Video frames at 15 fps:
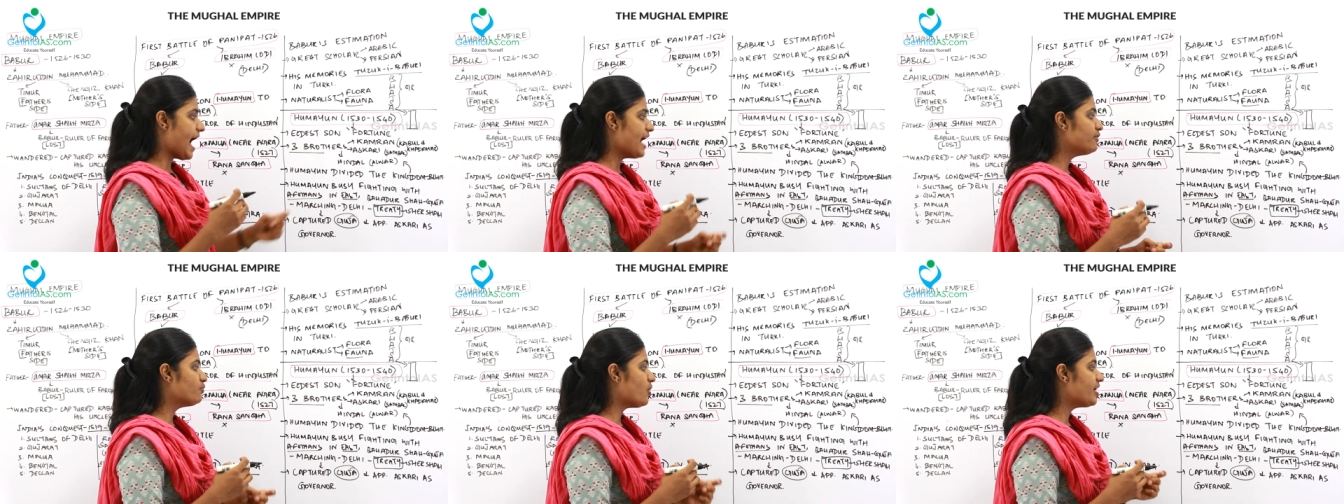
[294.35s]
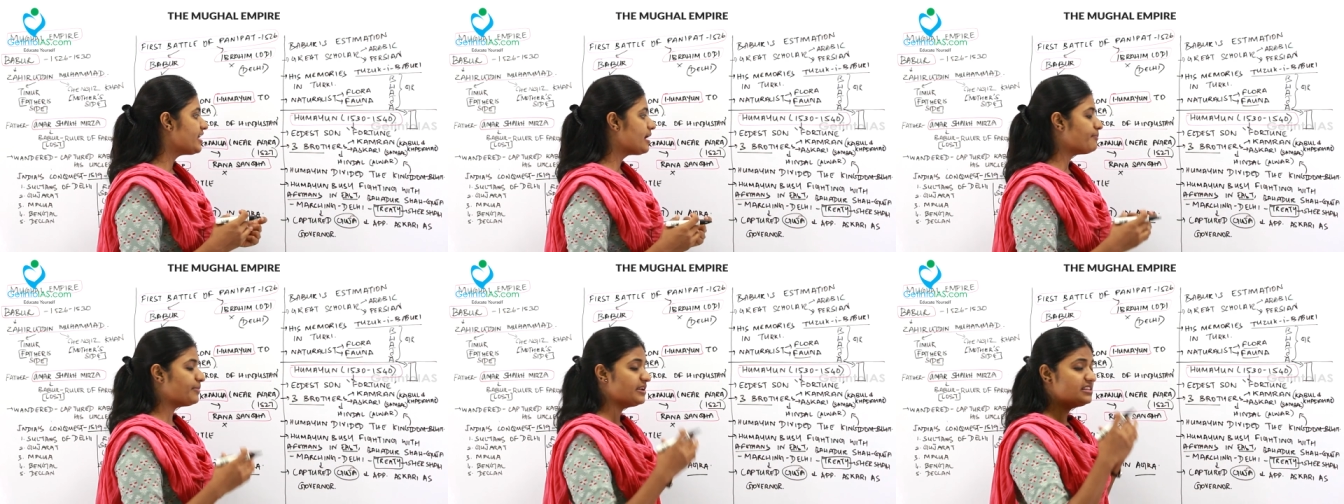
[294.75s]
And what
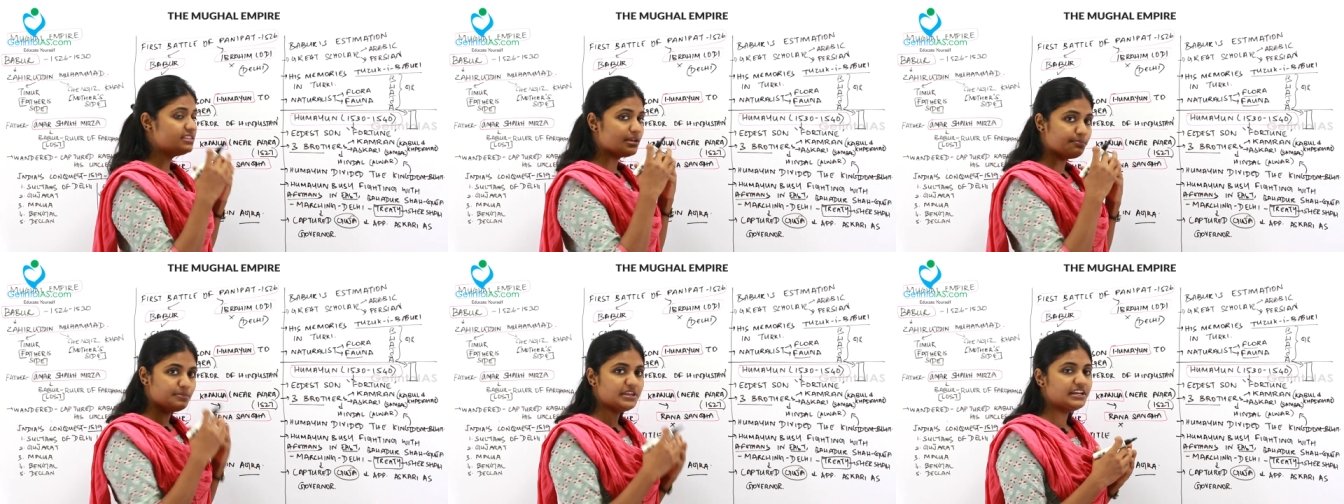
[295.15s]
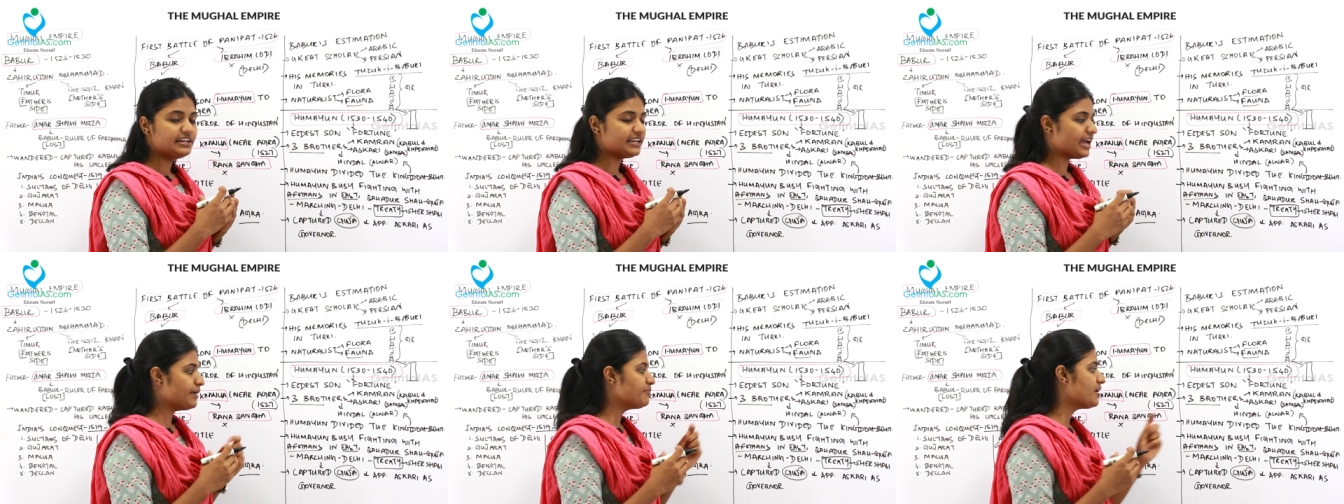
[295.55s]
happened in the
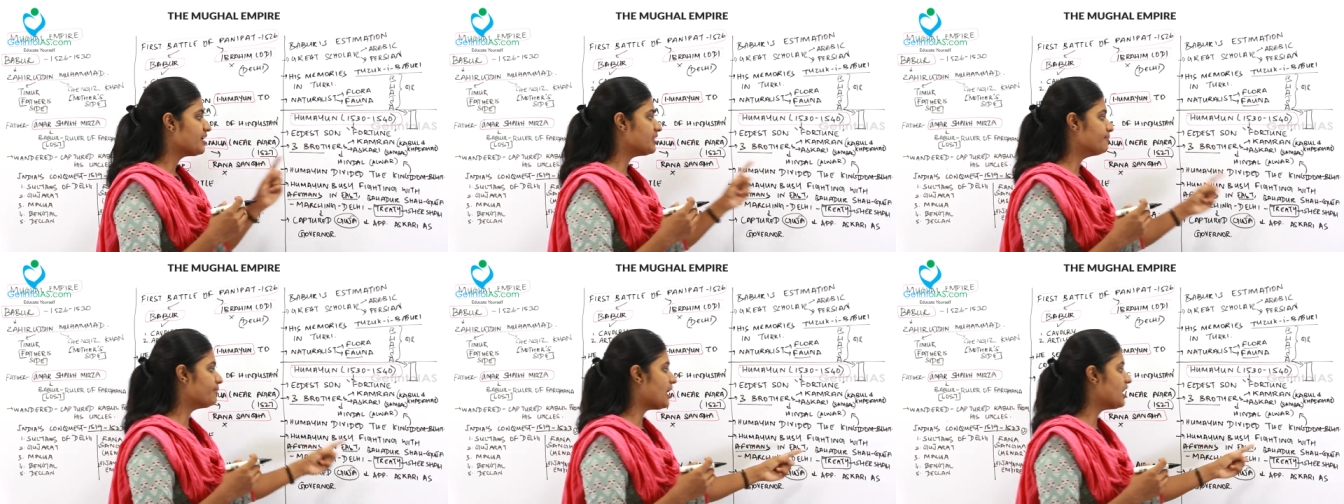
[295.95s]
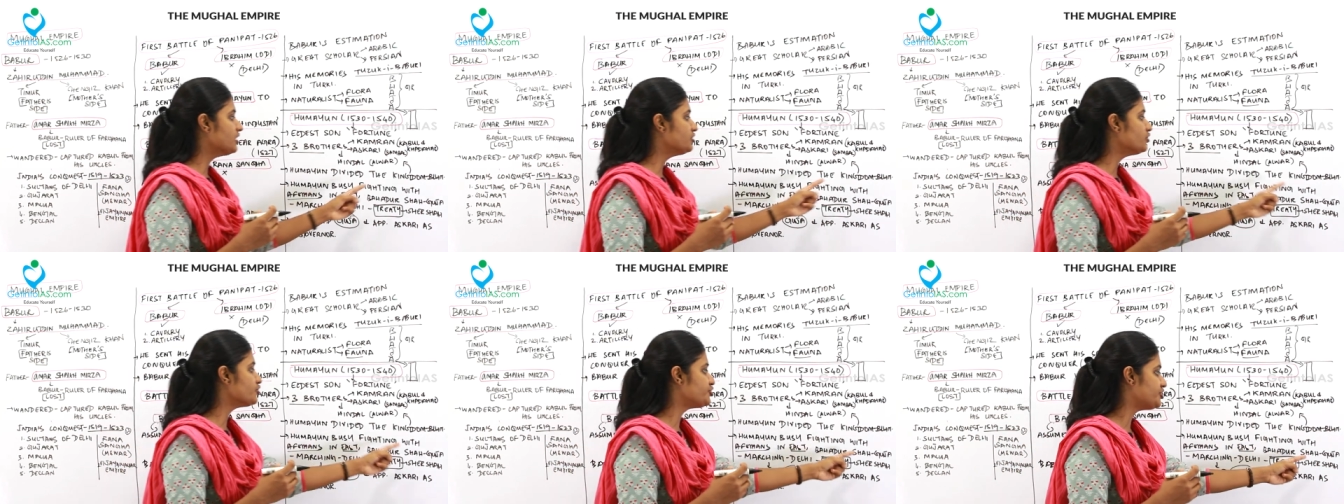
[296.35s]
meantime?
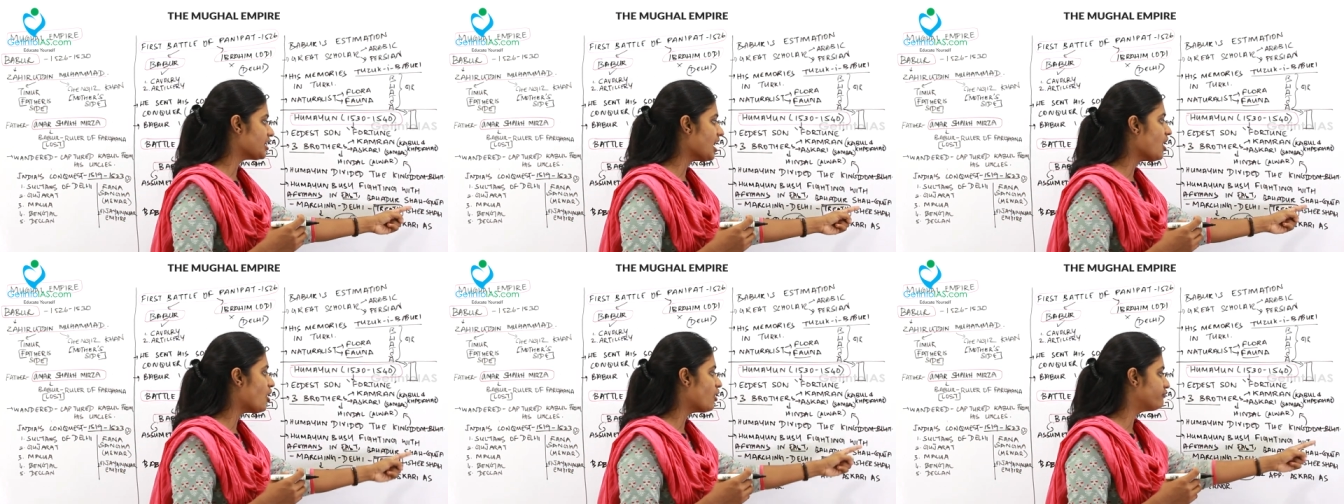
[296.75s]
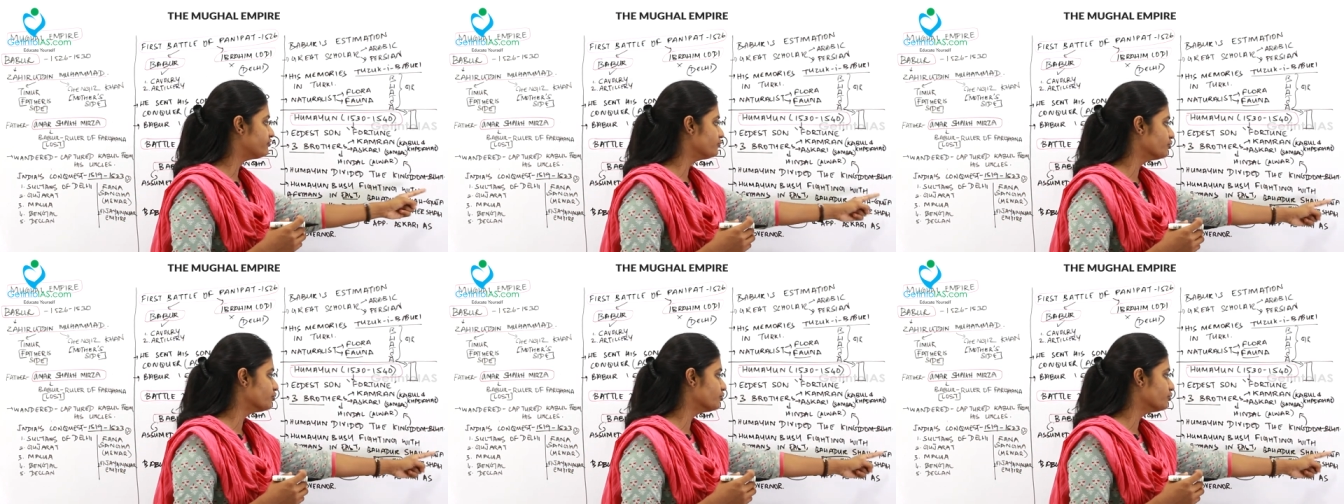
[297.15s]
Bahadur Shah of